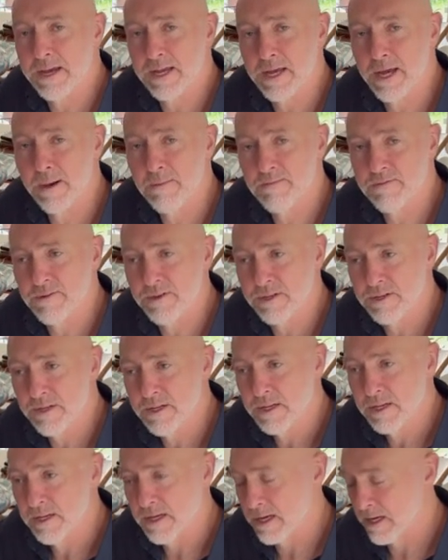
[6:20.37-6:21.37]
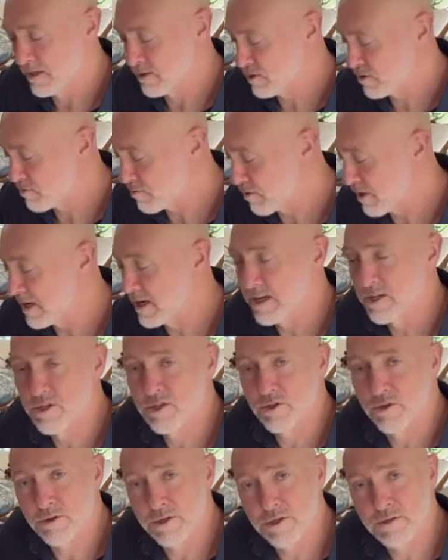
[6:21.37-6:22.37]
comfort to really
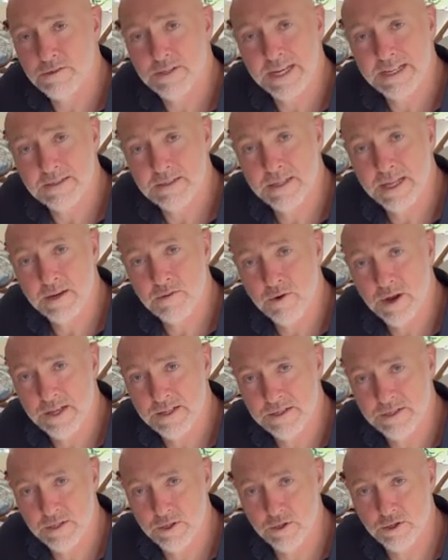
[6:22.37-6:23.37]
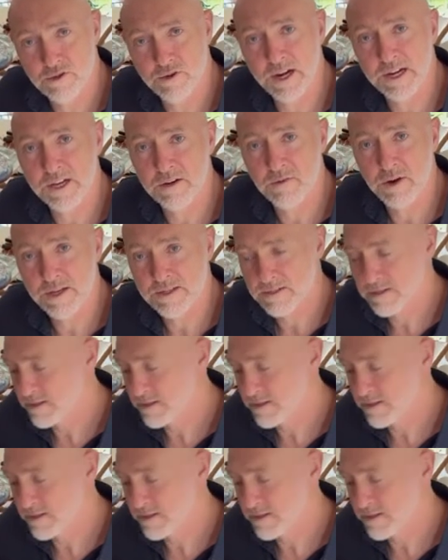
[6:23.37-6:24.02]
enjoy your day-to-day runs and your training runs.